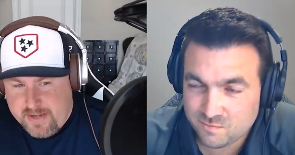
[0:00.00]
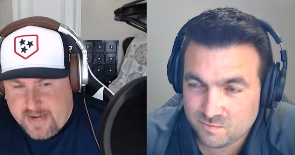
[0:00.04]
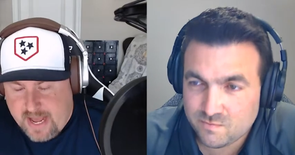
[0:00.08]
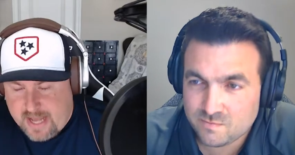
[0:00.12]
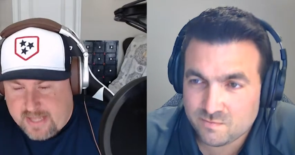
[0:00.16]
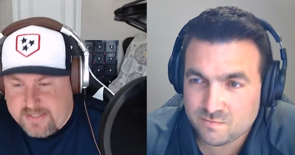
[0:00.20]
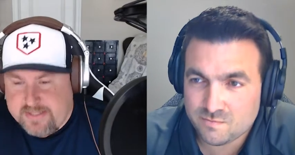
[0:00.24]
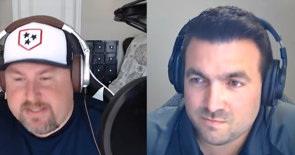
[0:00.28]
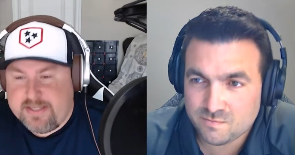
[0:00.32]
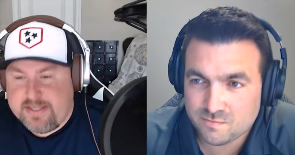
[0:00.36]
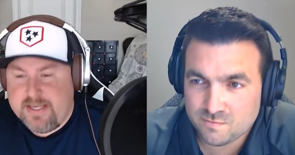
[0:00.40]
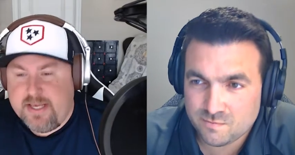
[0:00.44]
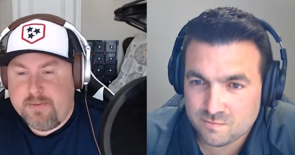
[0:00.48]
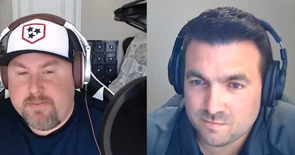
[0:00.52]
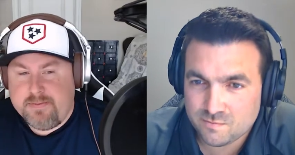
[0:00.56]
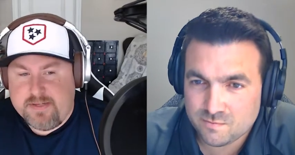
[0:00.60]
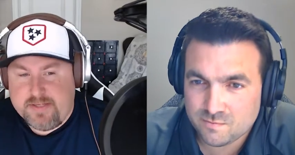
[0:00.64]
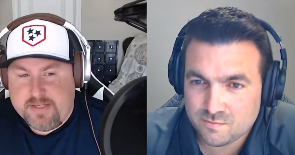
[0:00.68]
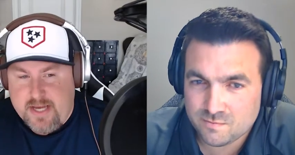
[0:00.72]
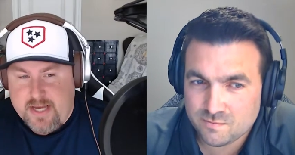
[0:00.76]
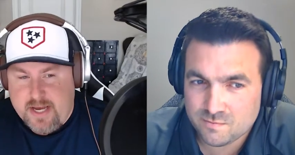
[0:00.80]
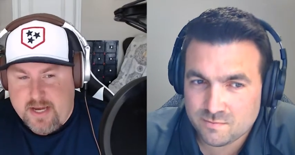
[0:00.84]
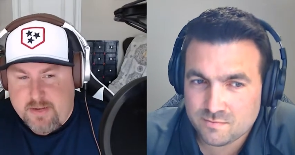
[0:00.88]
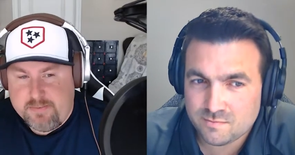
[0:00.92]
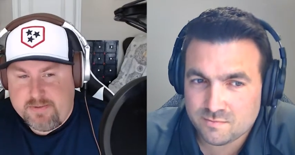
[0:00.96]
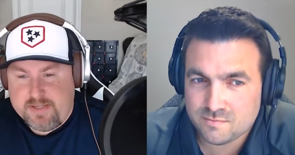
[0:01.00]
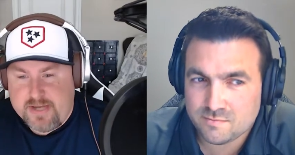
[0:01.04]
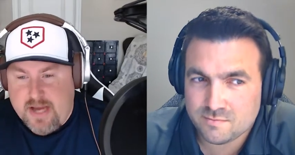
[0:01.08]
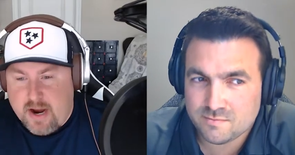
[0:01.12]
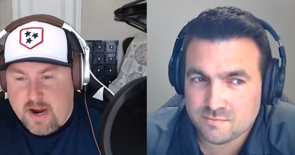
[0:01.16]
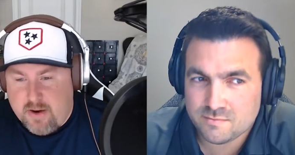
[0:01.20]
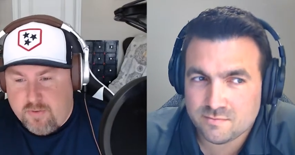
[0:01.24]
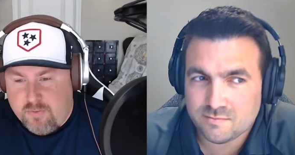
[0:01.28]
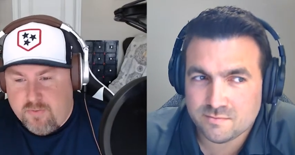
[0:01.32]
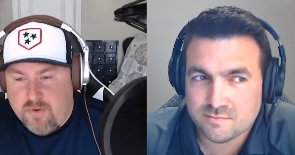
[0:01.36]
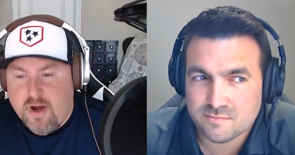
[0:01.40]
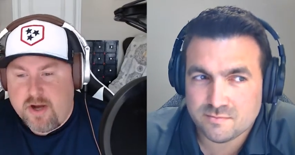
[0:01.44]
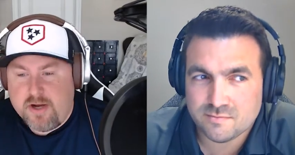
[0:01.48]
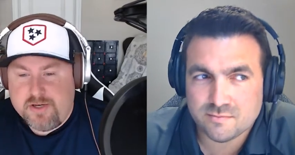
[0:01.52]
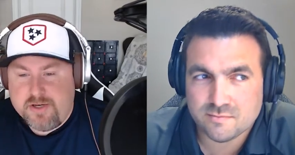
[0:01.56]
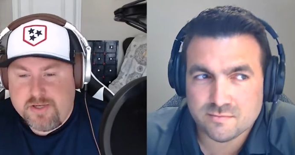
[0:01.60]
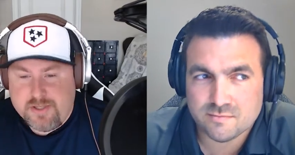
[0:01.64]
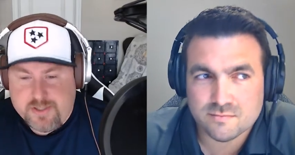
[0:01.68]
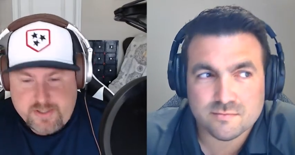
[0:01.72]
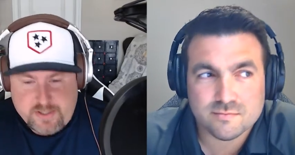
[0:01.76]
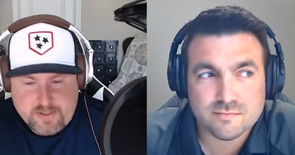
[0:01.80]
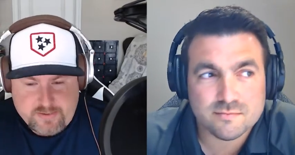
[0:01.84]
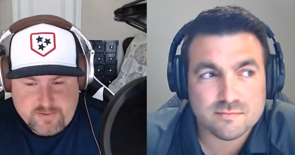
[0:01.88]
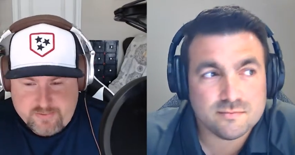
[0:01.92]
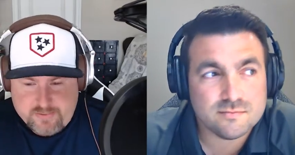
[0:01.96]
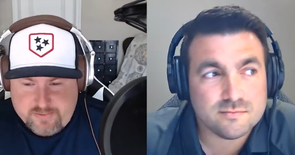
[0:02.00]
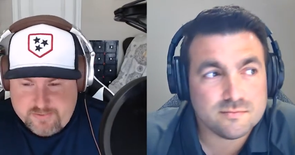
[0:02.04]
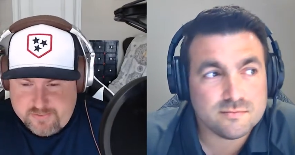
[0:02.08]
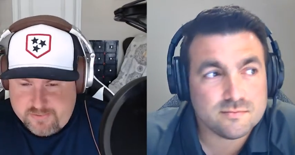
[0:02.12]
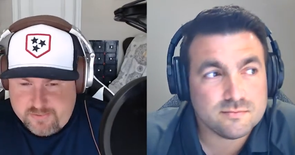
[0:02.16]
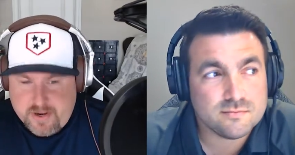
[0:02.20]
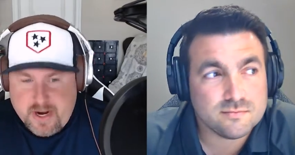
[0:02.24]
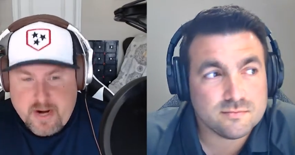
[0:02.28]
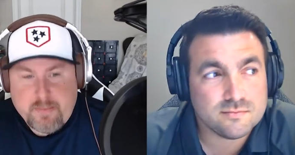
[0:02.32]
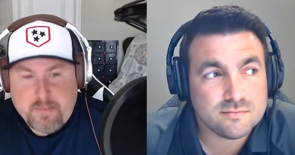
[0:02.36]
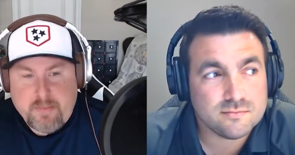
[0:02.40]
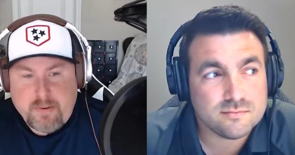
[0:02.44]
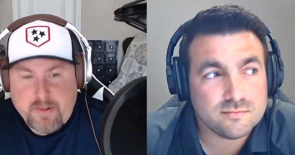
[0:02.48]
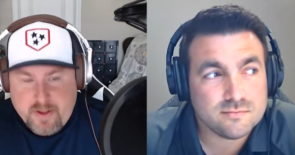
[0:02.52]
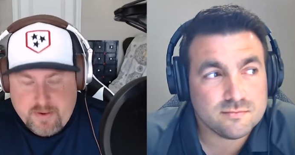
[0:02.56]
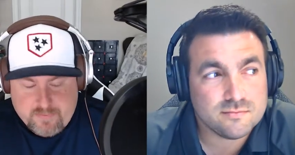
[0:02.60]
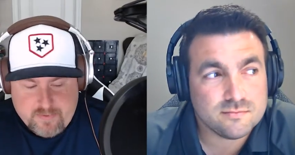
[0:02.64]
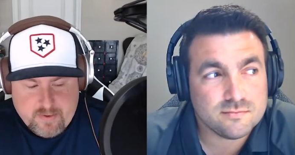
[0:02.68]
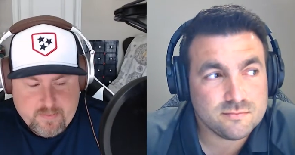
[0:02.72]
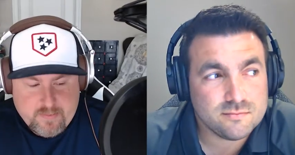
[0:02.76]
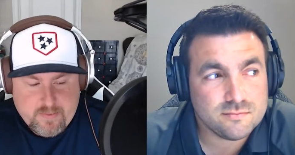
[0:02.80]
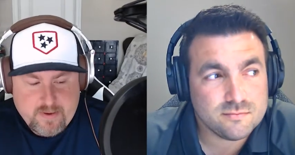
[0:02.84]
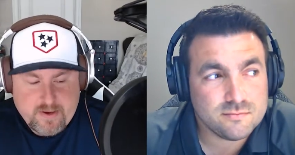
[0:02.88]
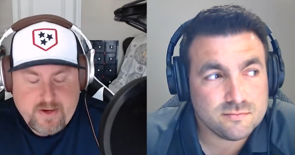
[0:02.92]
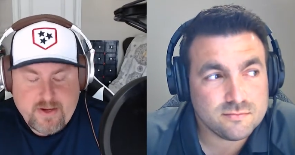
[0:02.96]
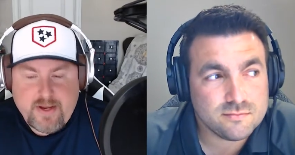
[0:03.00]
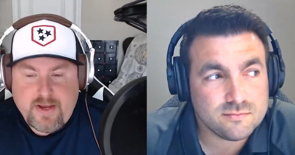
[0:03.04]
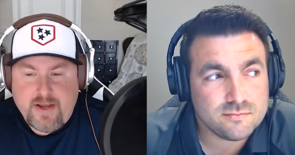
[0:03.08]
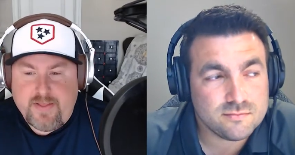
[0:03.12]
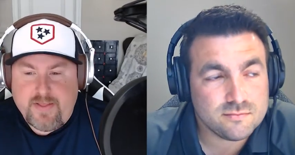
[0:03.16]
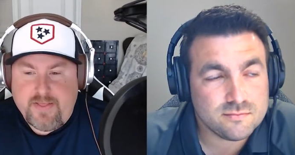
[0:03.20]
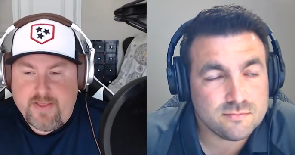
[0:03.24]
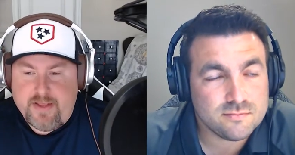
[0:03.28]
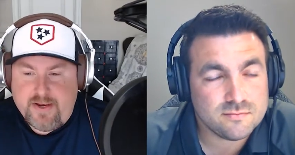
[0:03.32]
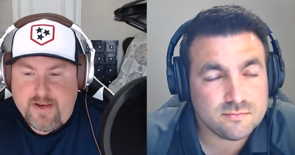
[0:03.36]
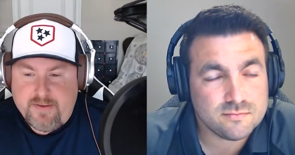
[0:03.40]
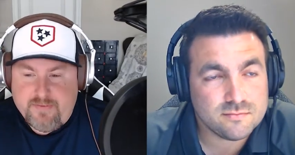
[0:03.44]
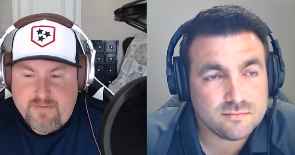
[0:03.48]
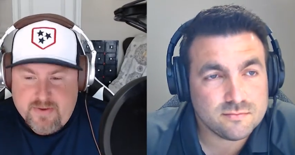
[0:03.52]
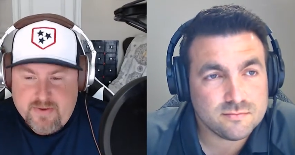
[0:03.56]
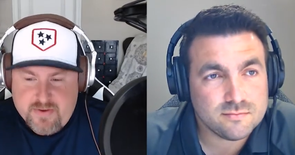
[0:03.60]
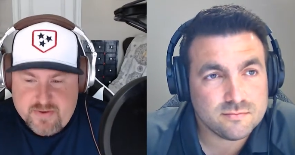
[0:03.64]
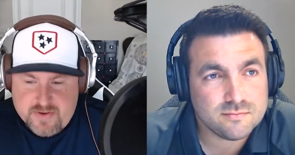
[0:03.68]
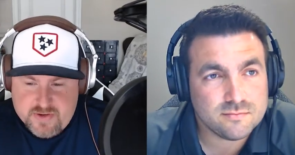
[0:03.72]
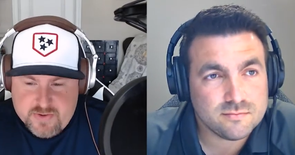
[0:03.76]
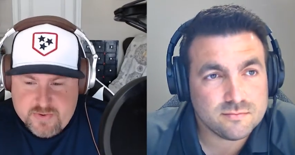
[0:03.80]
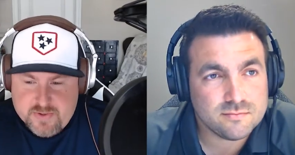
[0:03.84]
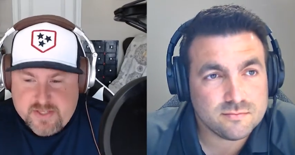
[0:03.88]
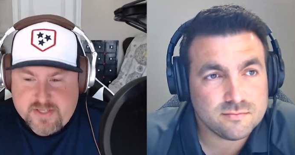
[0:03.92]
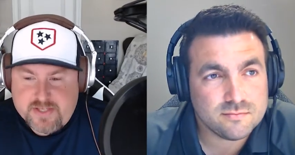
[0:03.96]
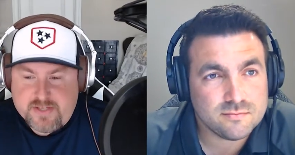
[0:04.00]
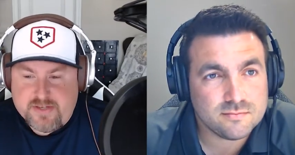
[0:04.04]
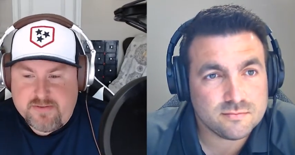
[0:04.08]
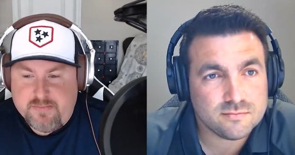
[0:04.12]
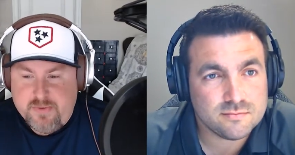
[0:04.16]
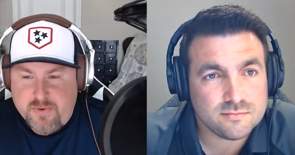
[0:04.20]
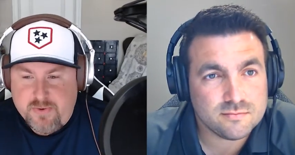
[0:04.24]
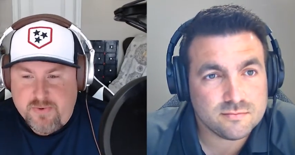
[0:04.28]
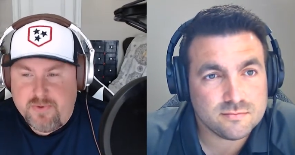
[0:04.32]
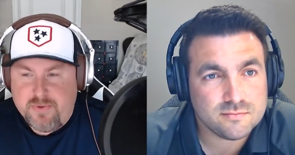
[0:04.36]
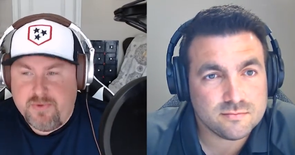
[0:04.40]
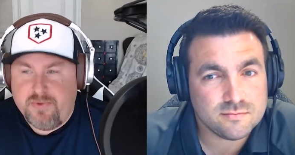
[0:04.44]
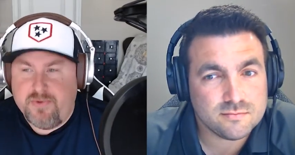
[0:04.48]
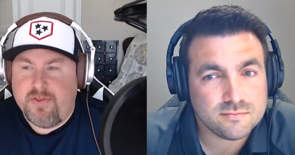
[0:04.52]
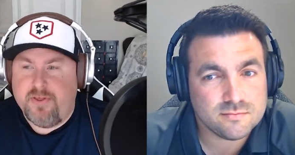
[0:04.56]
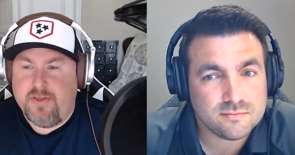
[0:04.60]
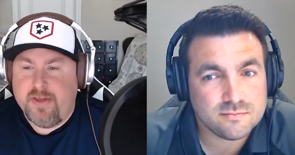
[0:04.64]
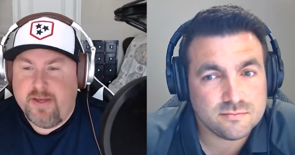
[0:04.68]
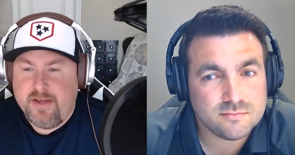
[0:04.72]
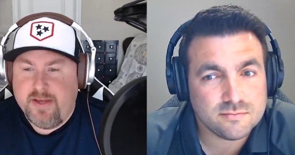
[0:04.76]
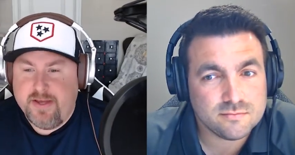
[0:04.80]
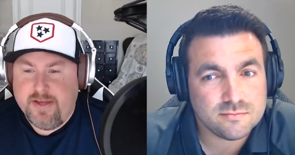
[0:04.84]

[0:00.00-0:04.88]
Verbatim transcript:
Speaker 1: not skip steps, not rush and trample everybody. And then if you do it smooth,